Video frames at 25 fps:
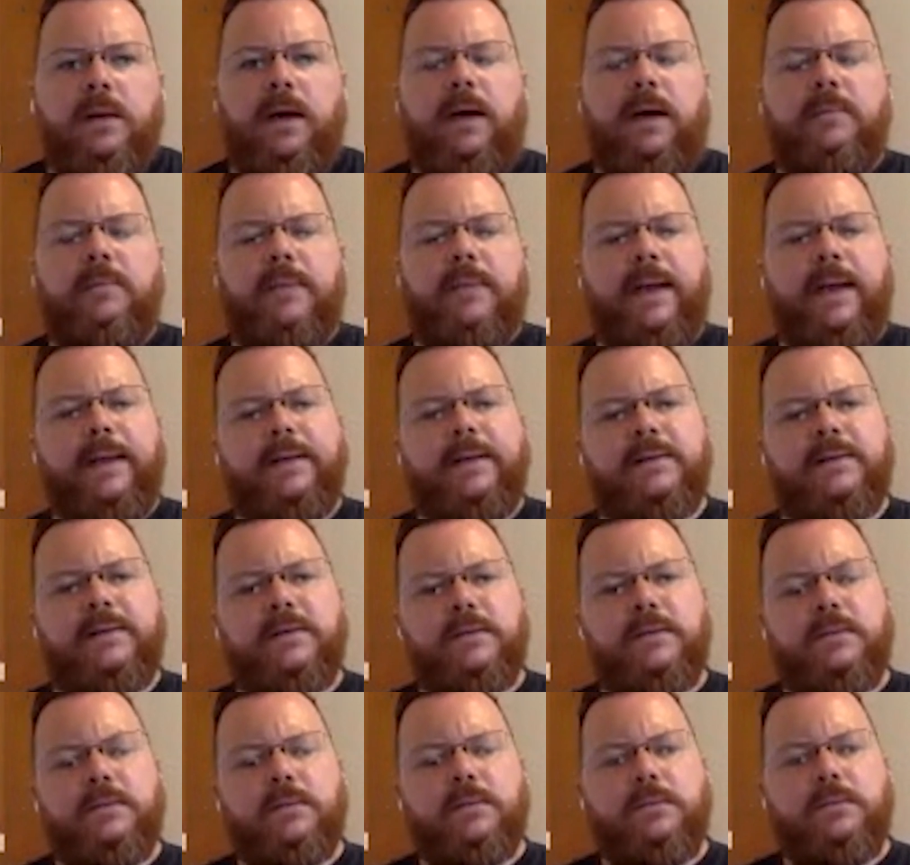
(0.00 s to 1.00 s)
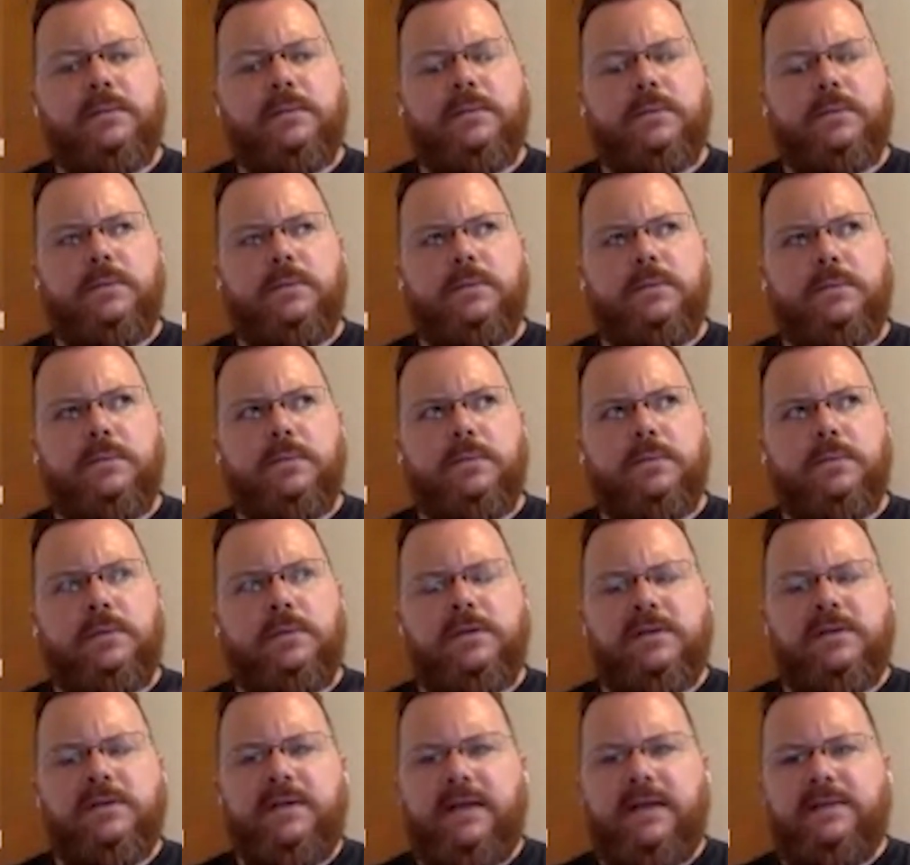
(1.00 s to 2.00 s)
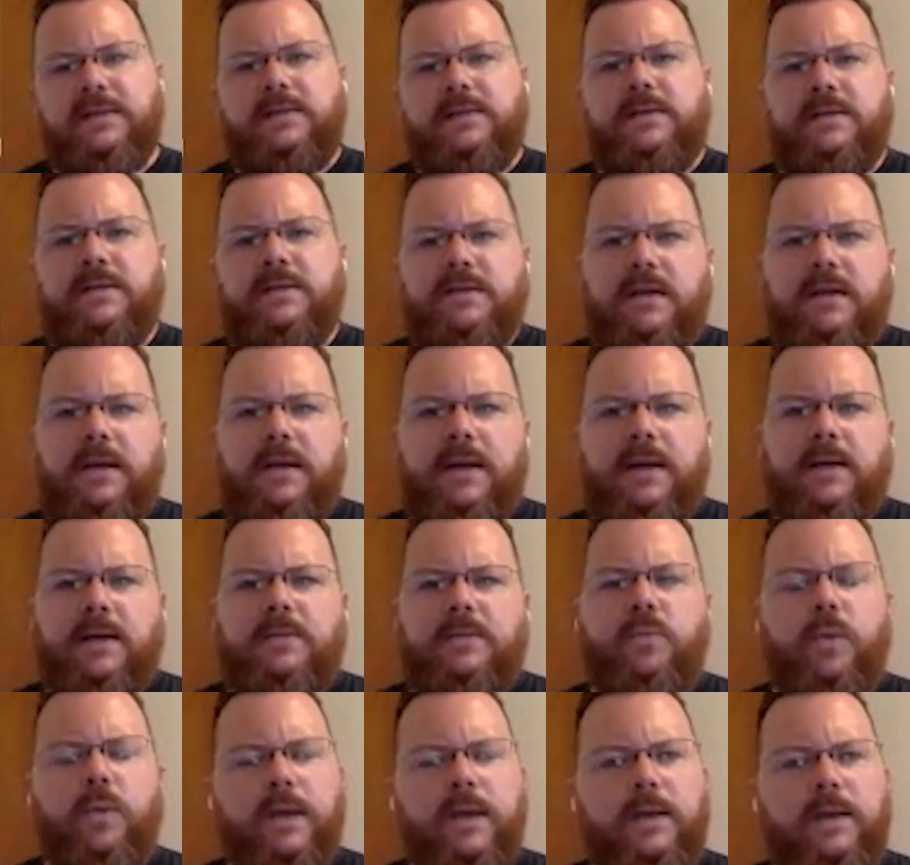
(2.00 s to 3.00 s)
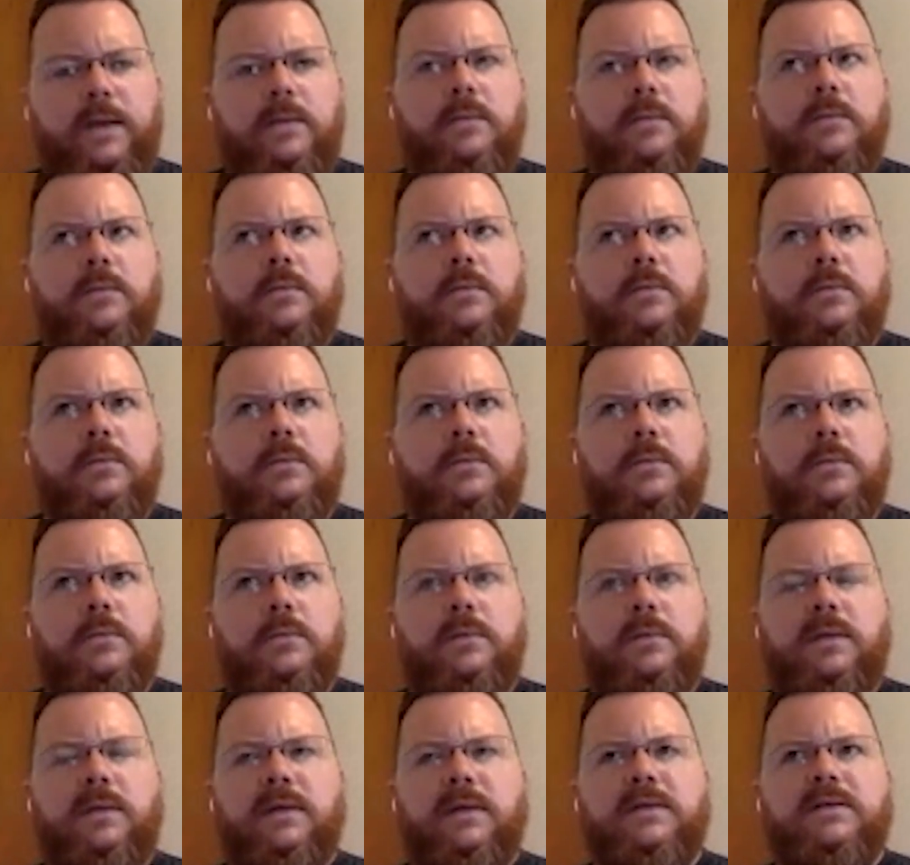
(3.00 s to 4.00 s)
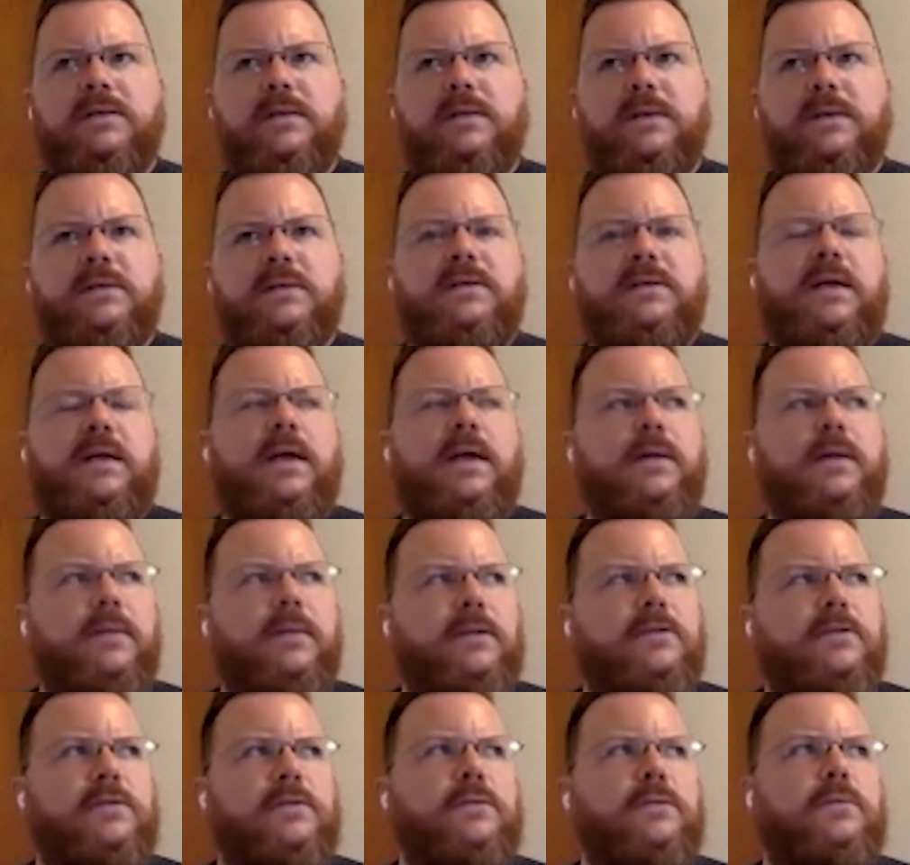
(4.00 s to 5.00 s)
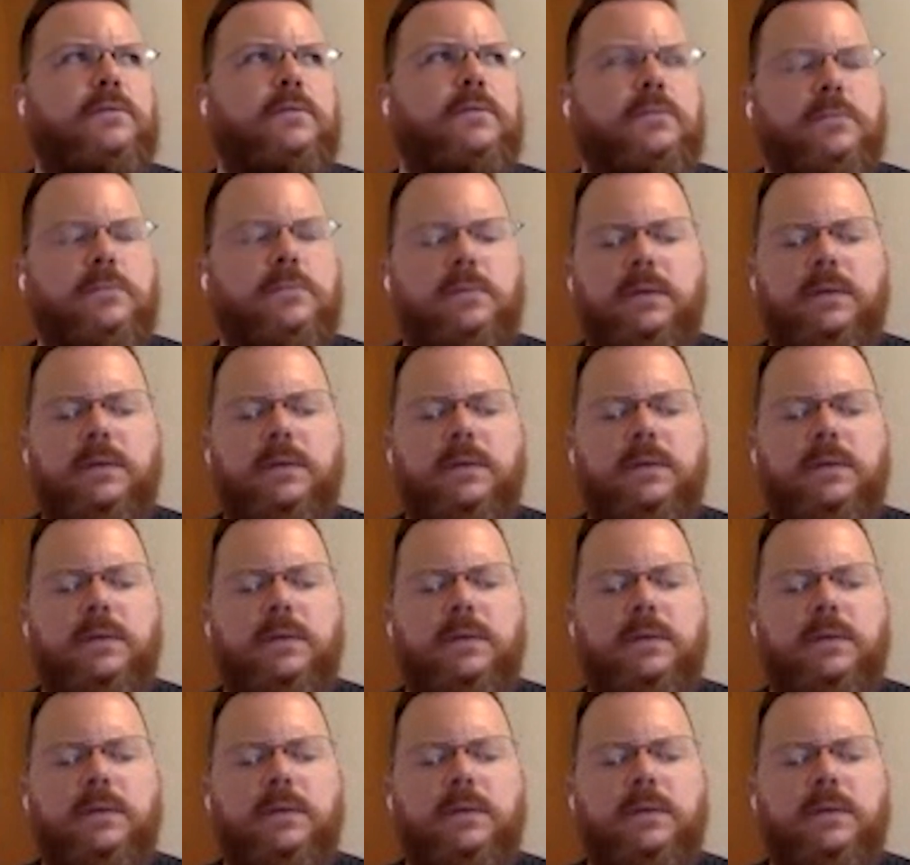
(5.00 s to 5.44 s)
And just as an aside, when these things came into